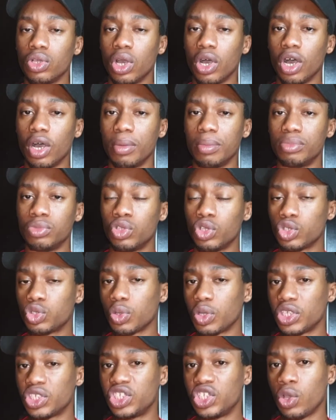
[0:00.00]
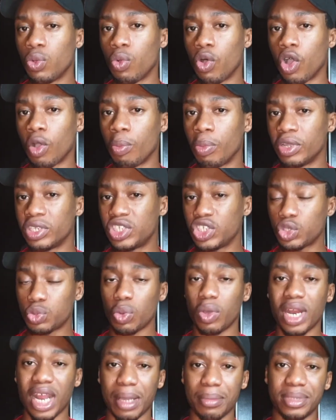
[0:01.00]
um, those ones didn't work. But
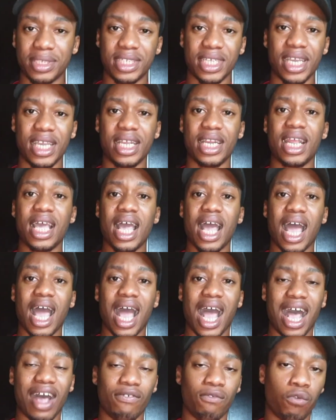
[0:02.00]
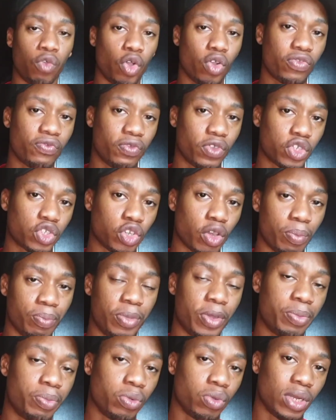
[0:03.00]
this one I'm saying have worked for some
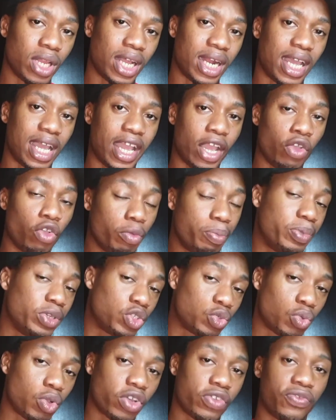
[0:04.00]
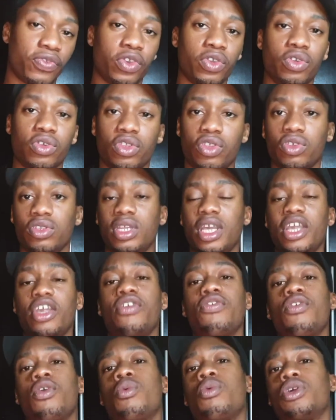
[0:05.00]
people, and I hope it worked for you. So
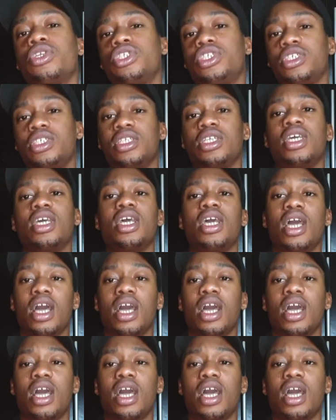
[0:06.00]
thank you for watching.